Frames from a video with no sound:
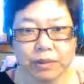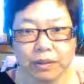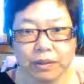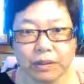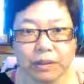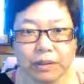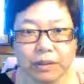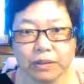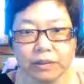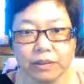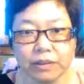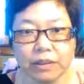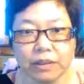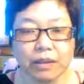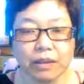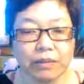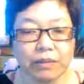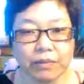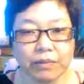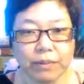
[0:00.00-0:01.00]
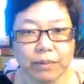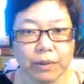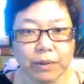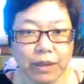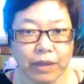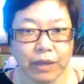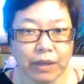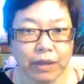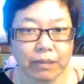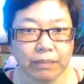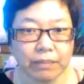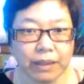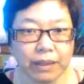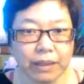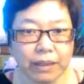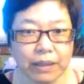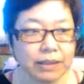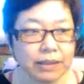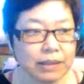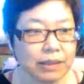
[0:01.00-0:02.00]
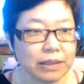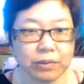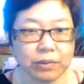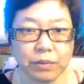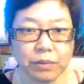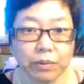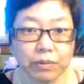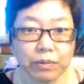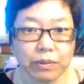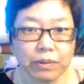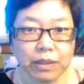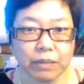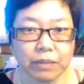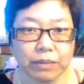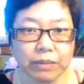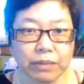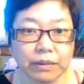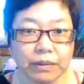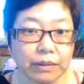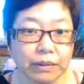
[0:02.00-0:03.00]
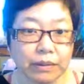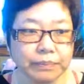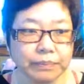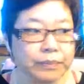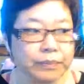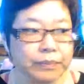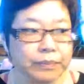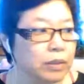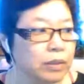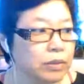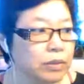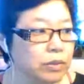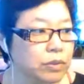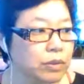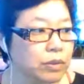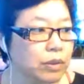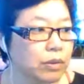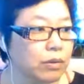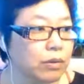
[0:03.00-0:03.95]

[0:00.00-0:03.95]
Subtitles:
capture an image from your game and send it to a 3D printer. So,